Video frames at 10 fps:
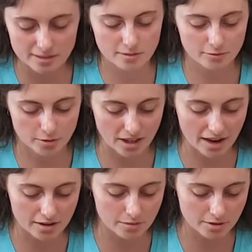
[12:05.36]
before,
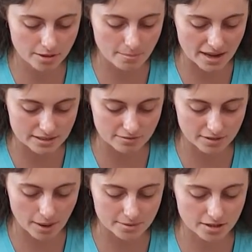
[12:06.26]
like I don't want the massive
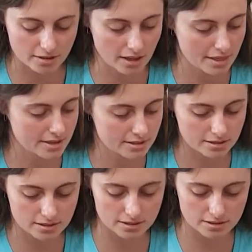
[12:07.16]
flaps on it like this
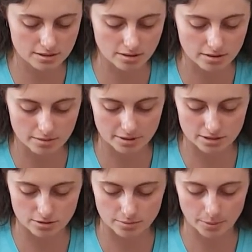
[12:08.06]
because it's not gonna be
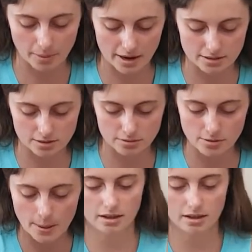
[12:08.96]
super practical.